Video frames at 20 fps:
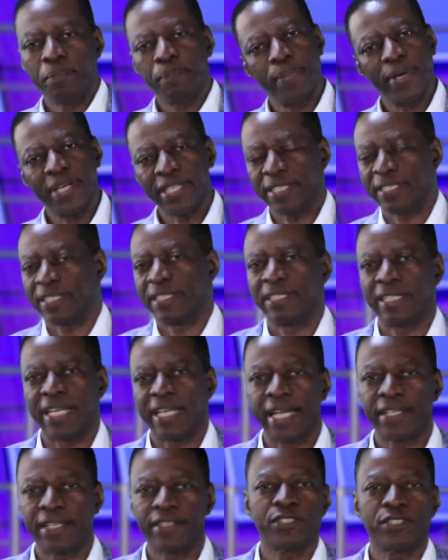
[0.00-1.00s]
But
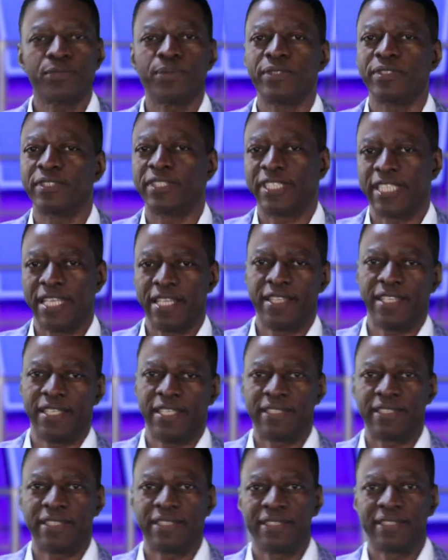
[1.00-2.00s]
I just want to say
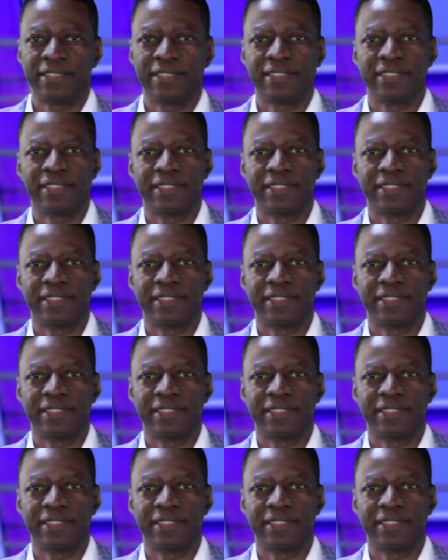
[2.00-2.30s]
this.